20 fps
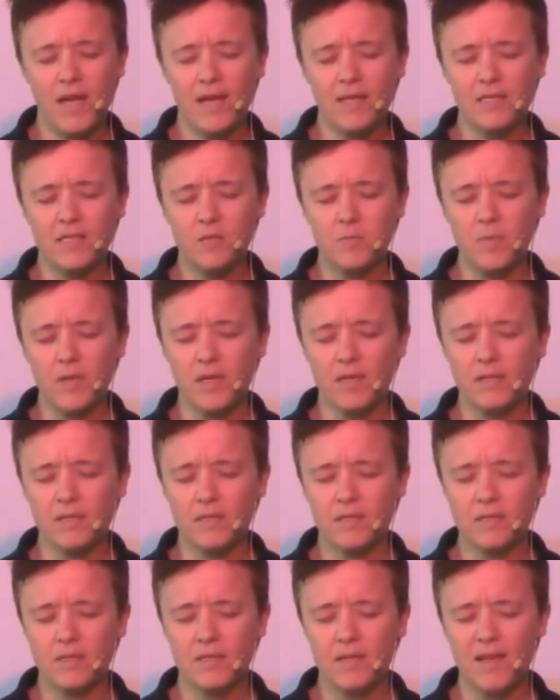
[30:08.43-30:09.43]
that
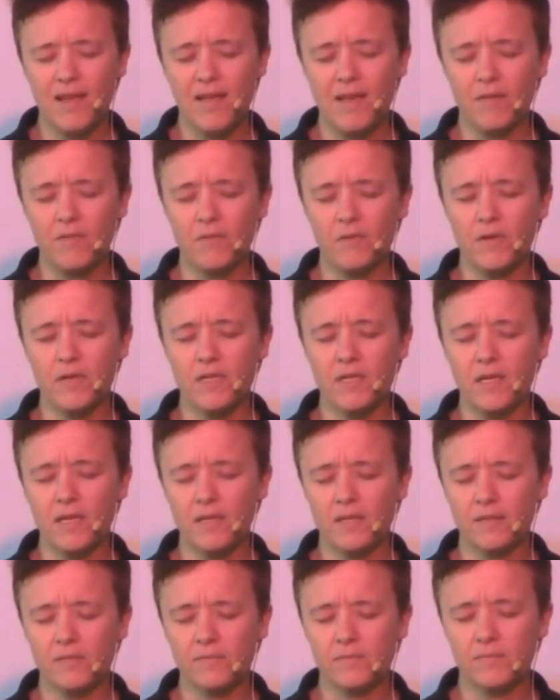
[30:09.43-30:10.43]
space every
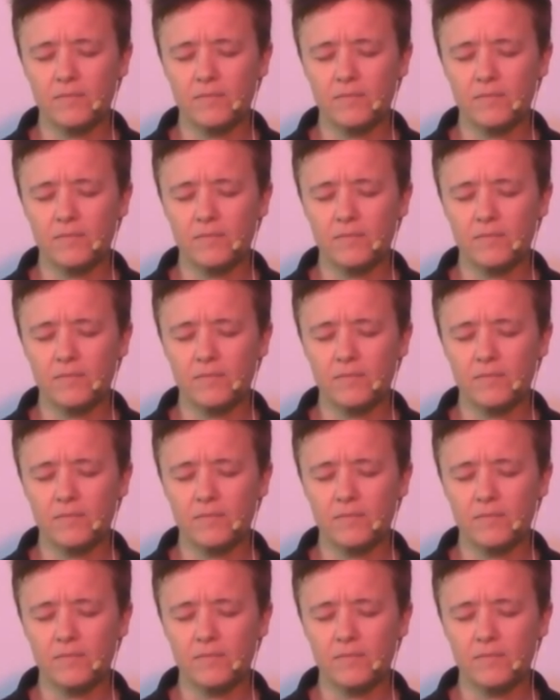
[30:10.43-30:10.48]
day